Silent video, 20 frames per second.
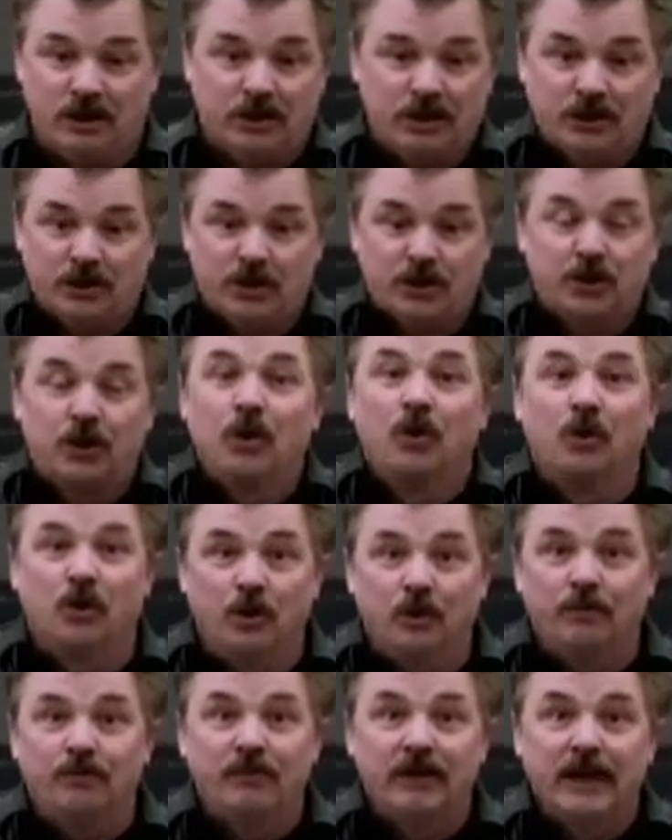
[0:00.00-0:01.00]

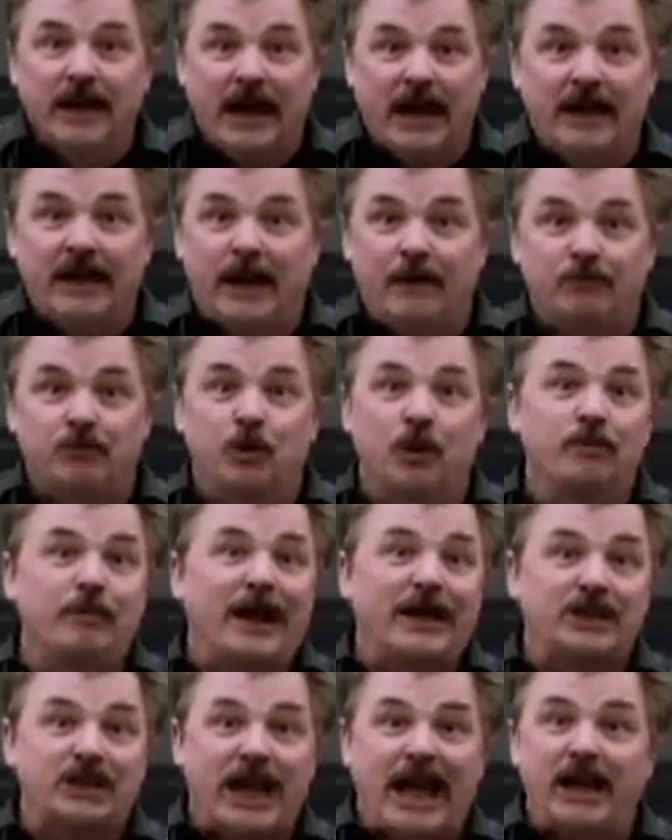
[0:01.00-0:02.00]
school, and I'm doing
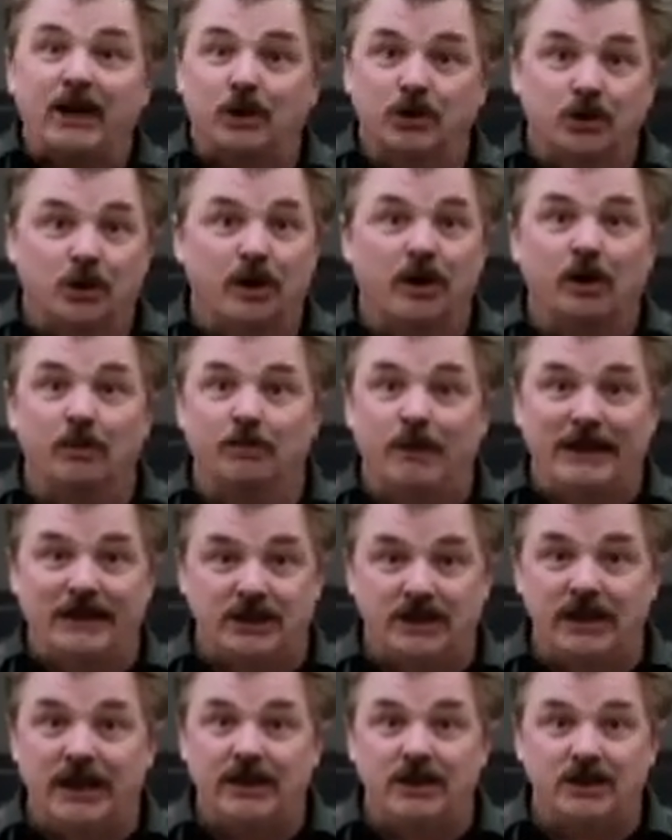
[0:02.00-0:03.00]
my janitorial
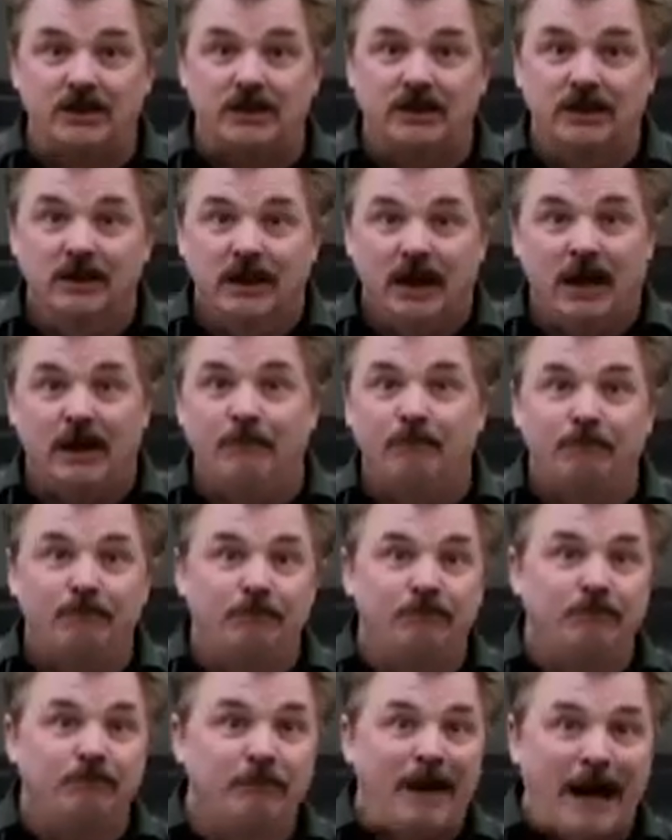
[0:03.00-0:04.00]
business. I'm
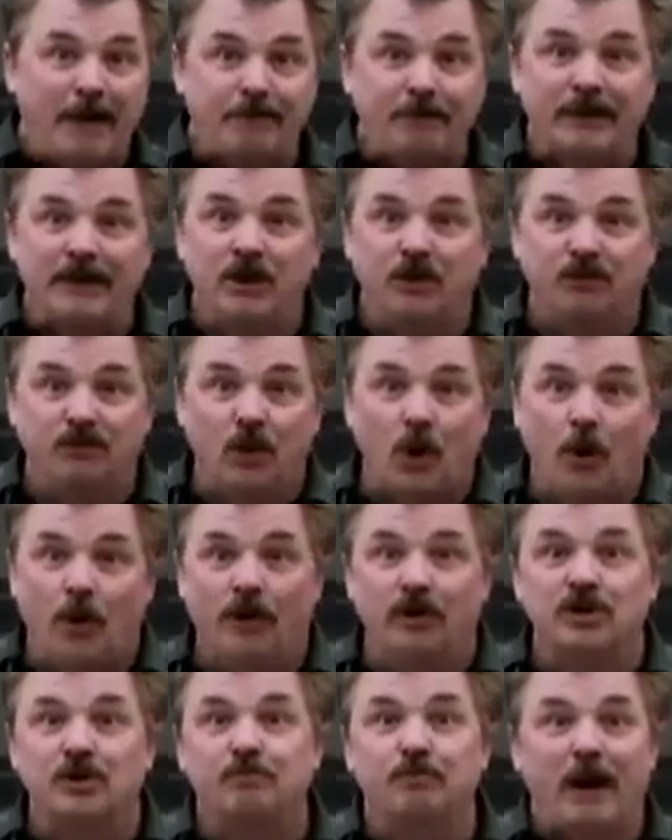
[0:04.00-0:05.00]
mopping the
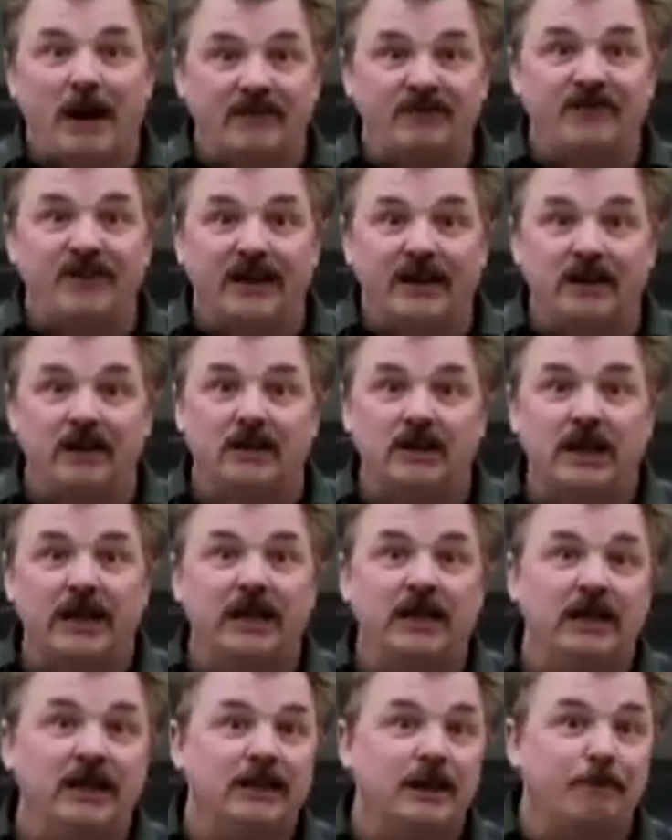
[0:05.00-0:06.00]
floors, buffing,
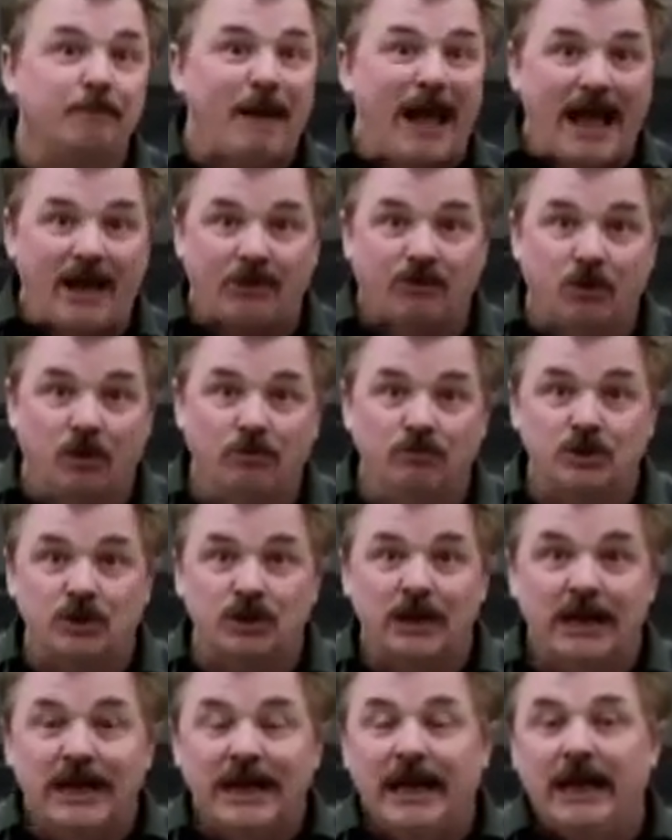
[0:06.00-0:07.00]
cleaning the
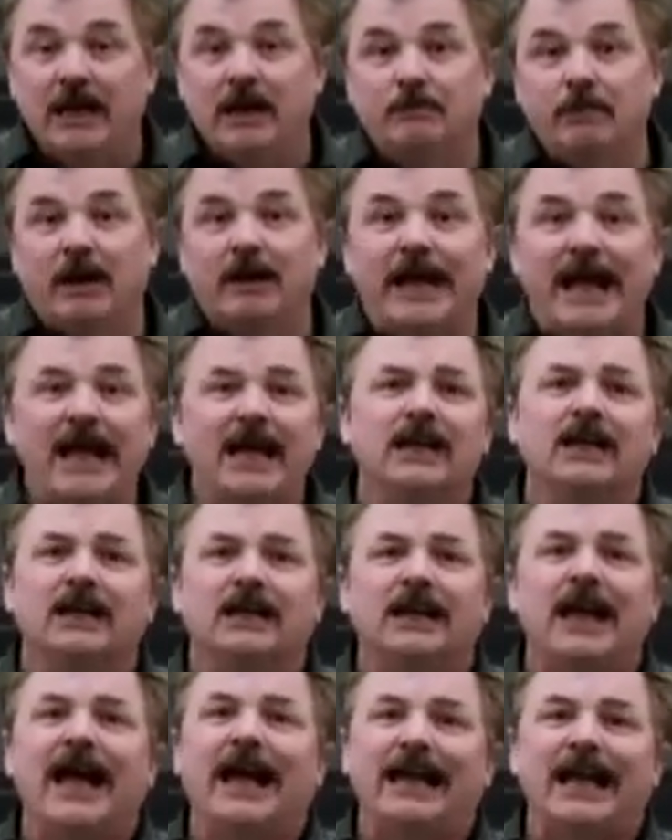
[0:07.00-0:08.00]
bathrooms. And about 8
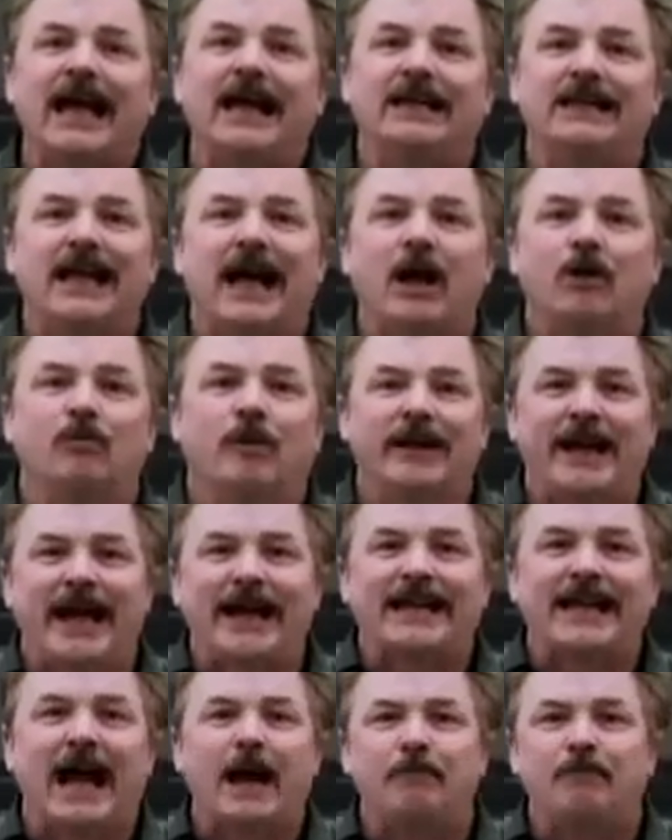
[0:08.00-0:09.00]
o'clock at night, when I
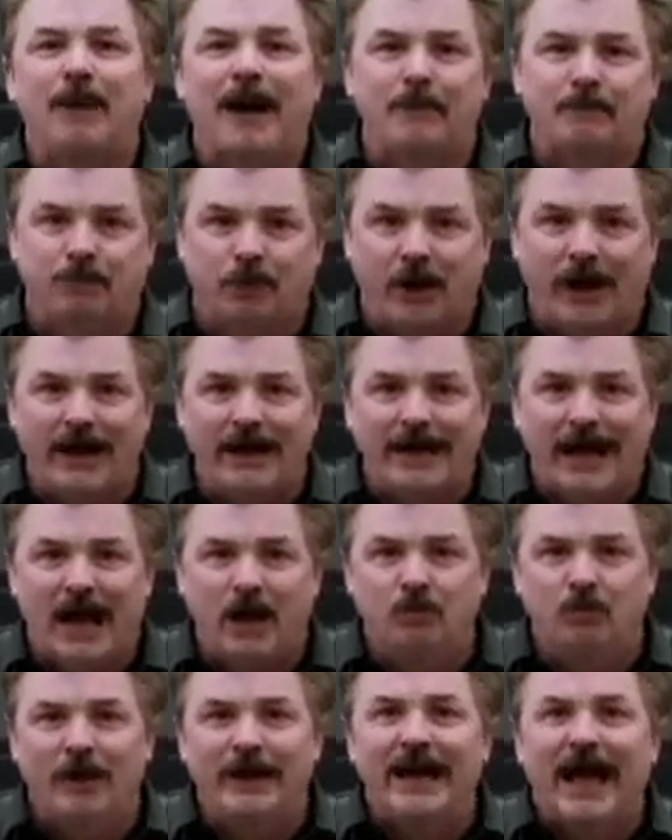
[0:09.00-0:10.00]
got my break,
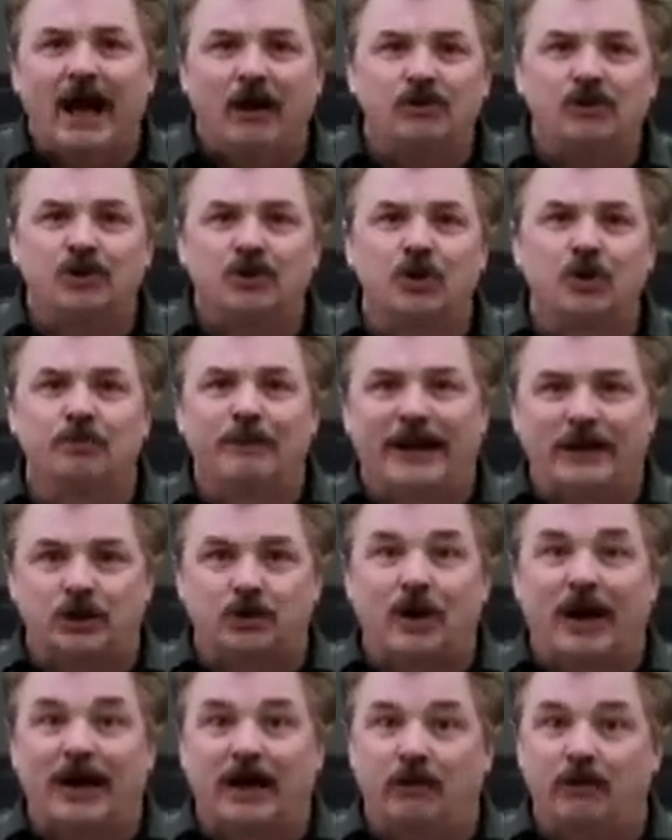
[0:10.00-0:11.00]
I went out to my
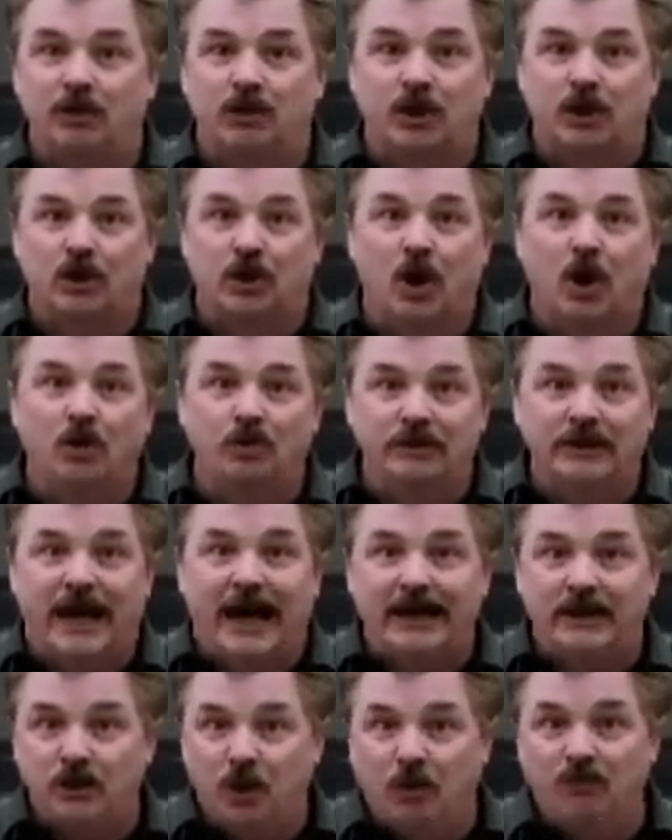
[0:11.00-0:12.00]
truck. It was a cold
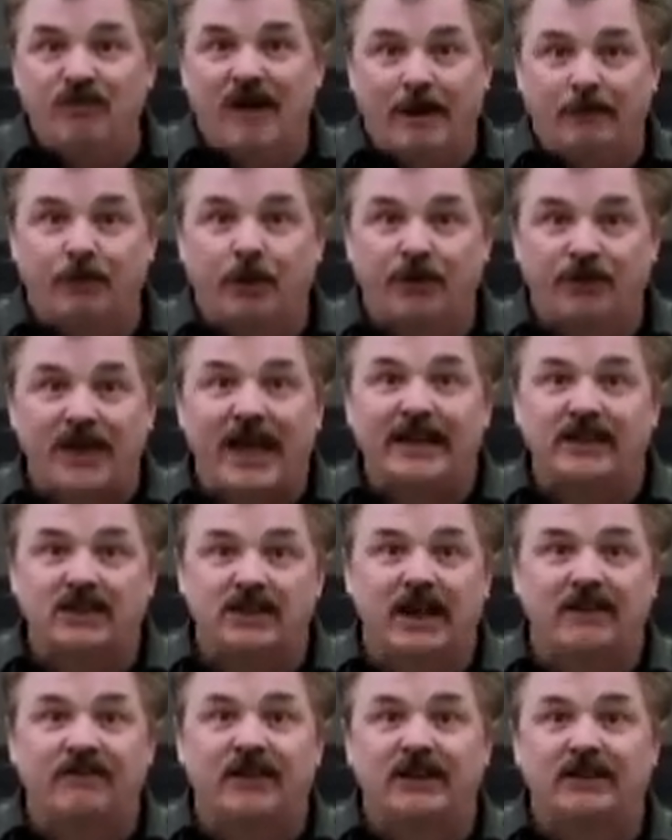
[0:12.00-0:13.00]
night, November,
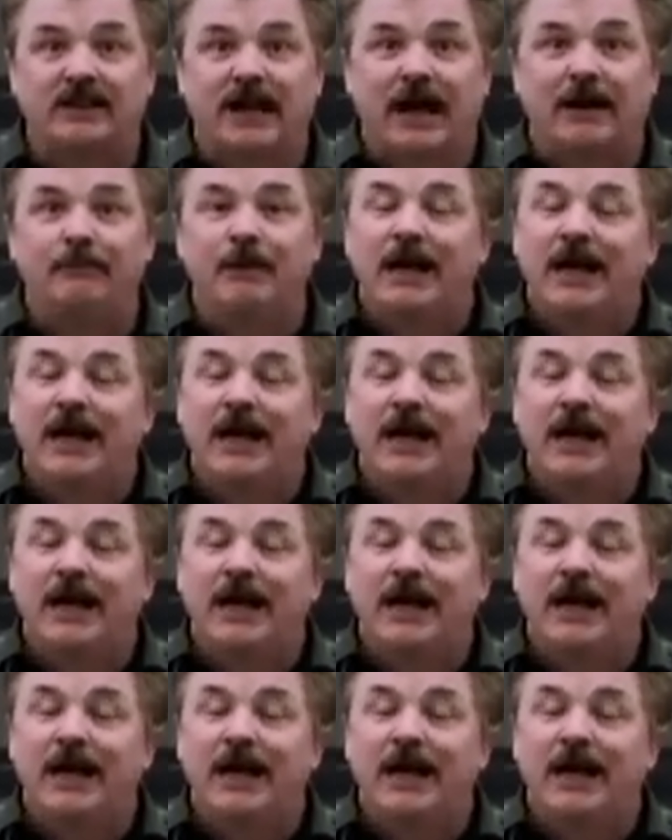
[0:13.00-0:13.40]
Thanksgiving time,